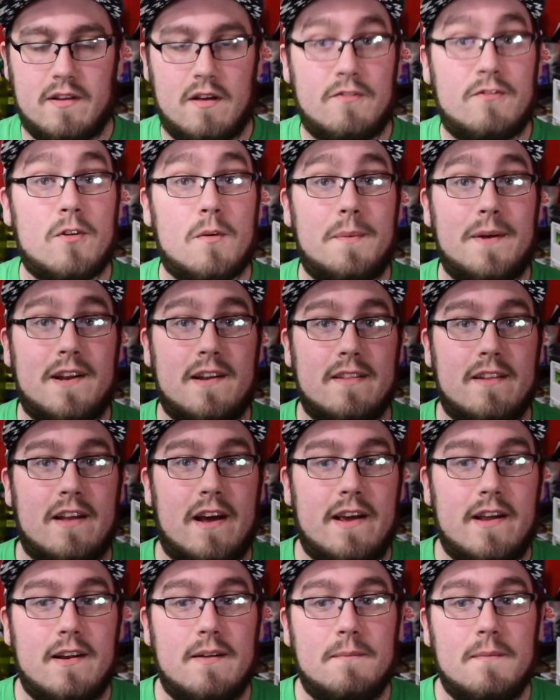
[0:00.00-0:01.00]
Forbidden
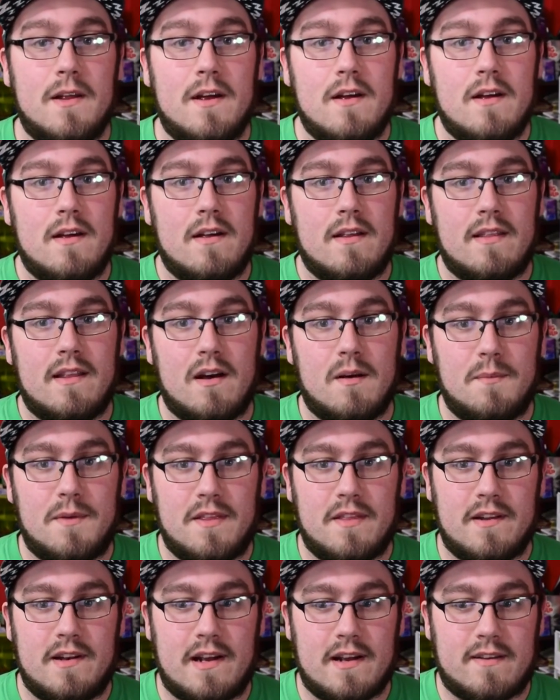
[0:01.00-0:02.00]
Light. That'll be
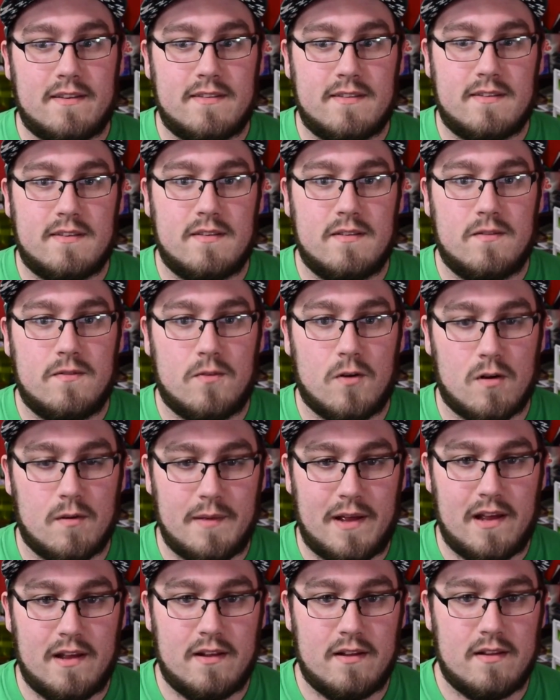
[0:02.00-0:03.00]
the next
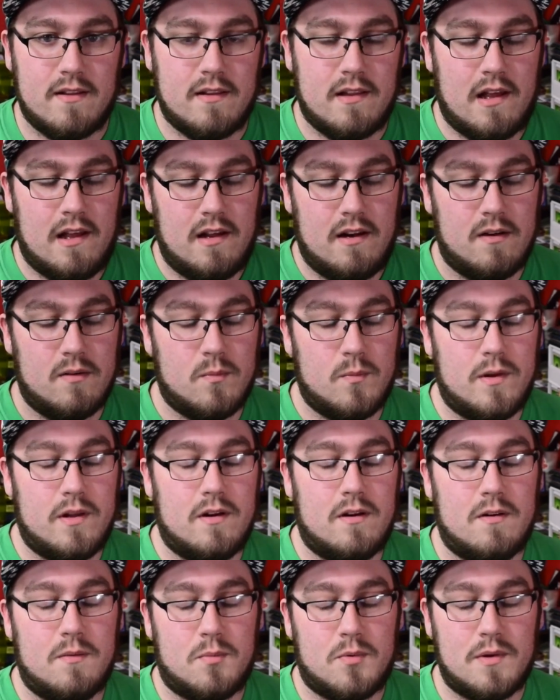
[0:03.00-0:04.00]
format that we
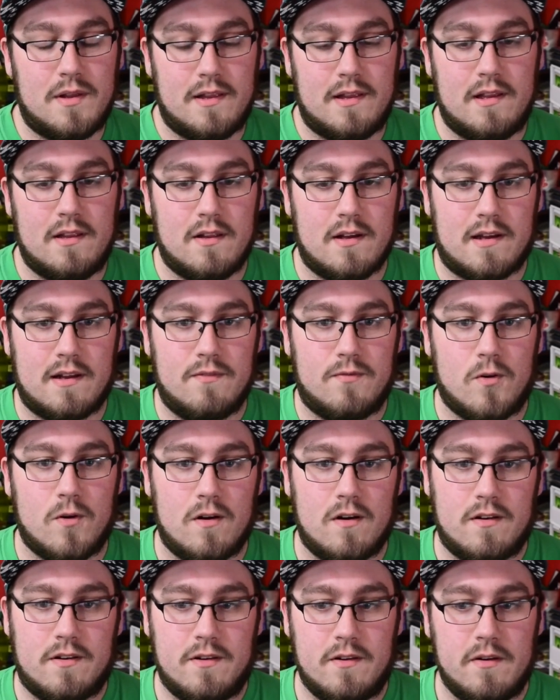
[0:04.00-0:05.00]
are really looking
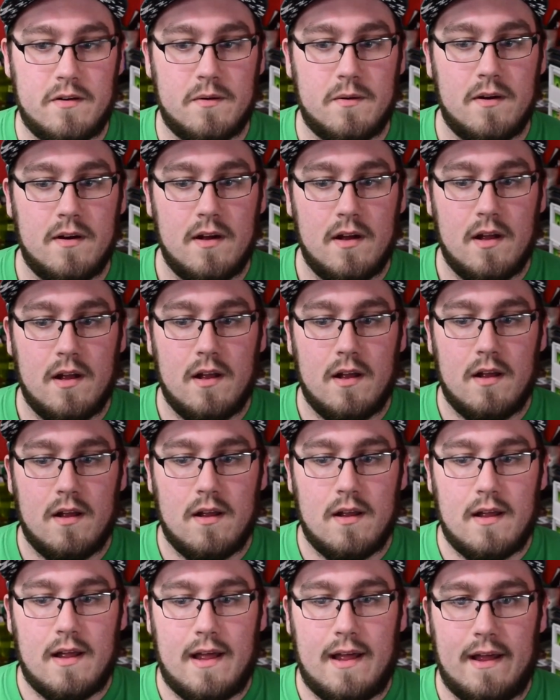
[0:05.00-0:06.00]
forward to.
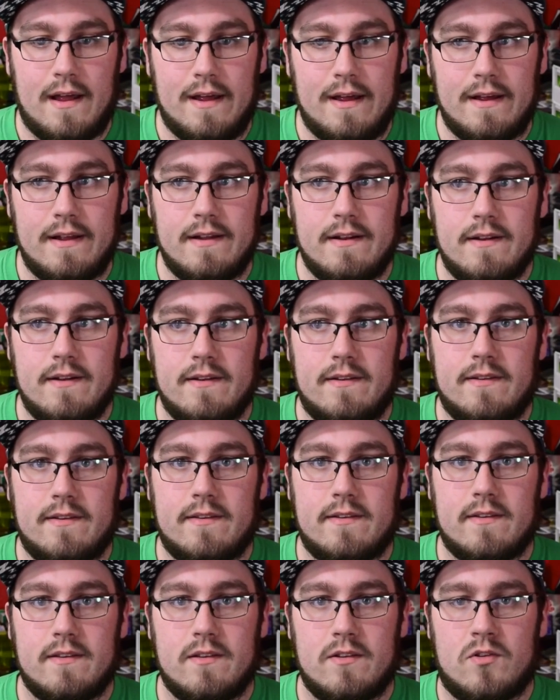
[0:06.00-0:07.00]
And
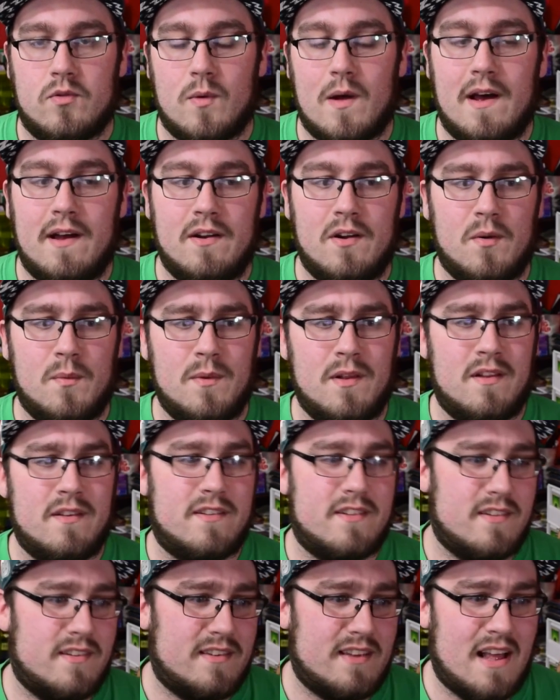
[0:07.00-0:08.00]
Toronto
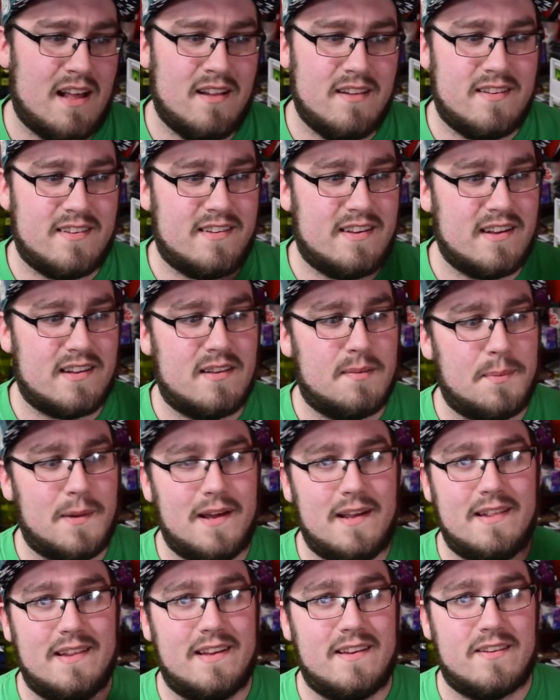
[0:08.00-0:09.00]
I'll stick to
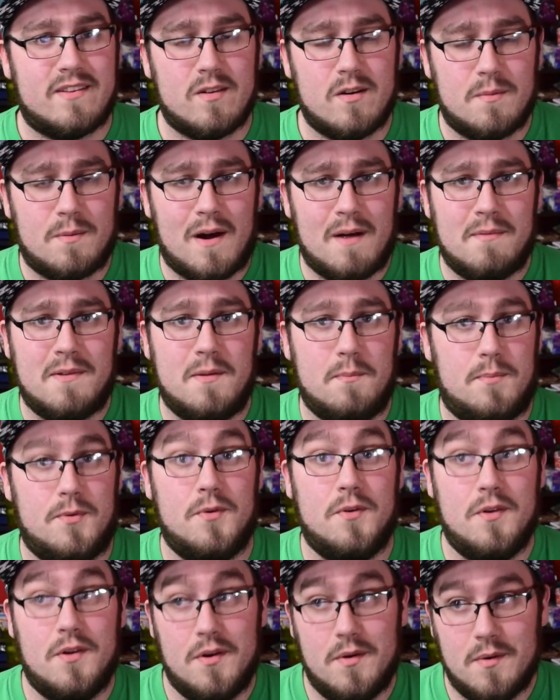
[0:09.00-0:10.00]
playing this, or probably
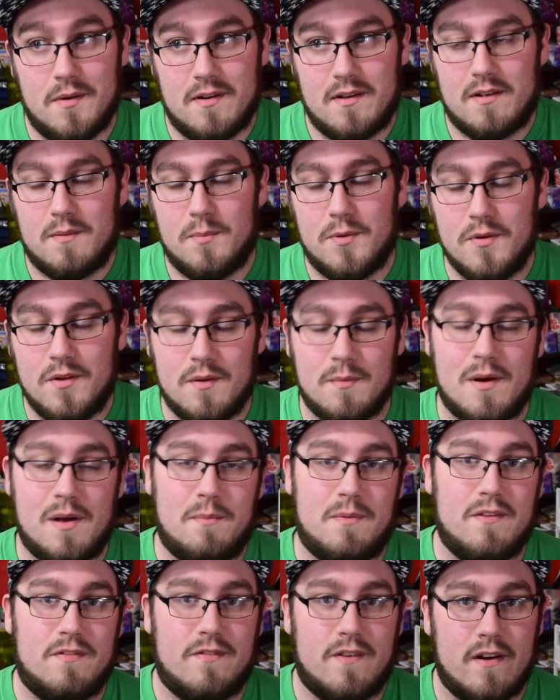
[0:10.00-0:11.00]
Bulu. Bulu might
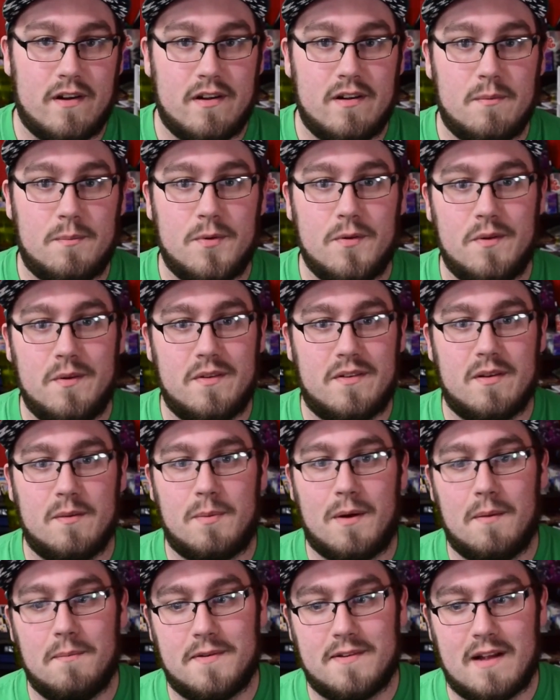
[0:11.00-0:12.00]
be fun. Bulu's the
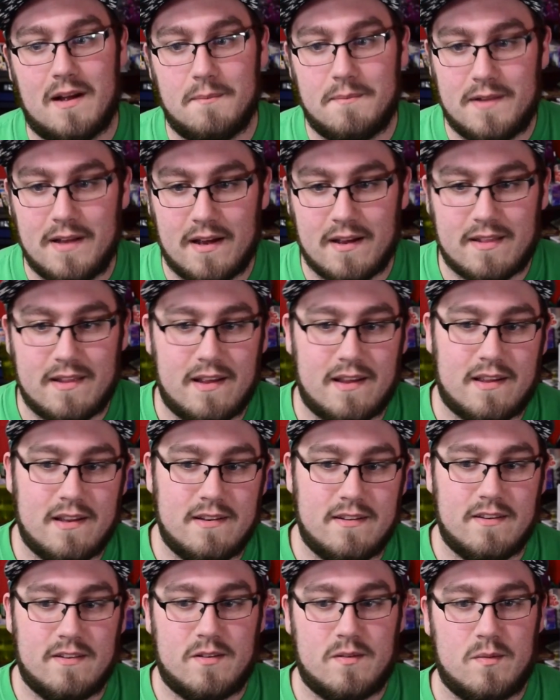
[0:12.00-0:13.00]
pub stomp deck that can
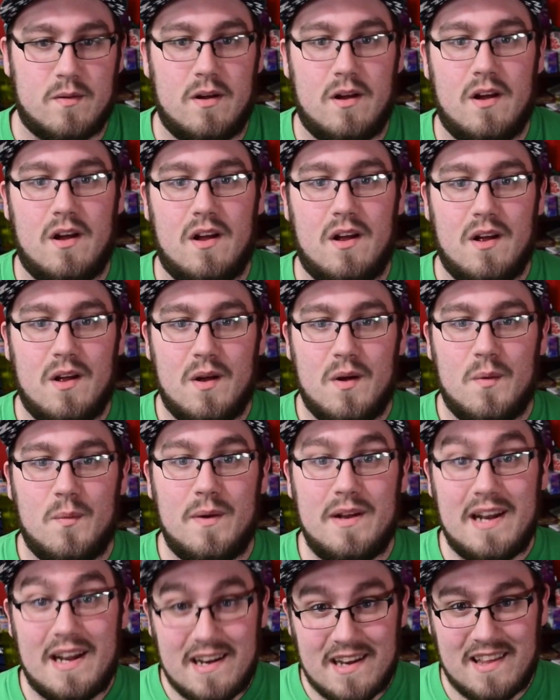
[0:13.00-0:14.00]
just
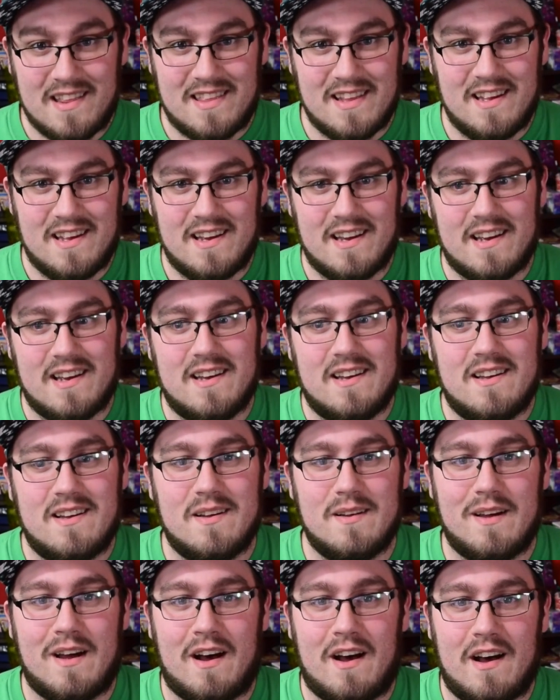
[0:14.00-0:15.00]
win anything.
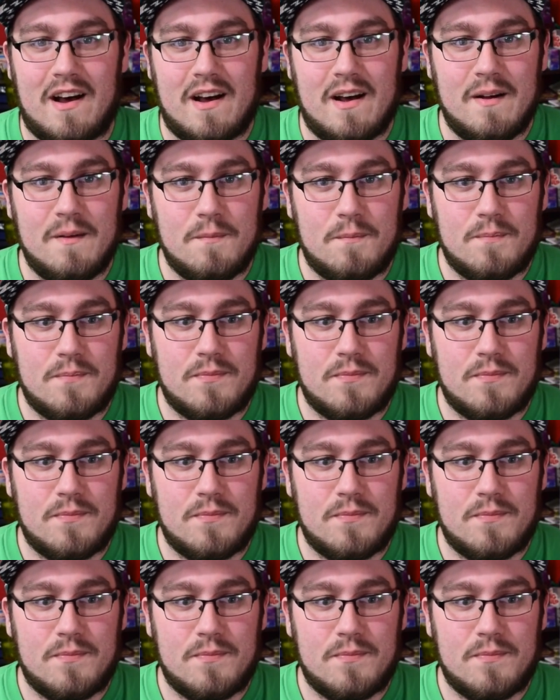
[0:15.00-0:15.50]
So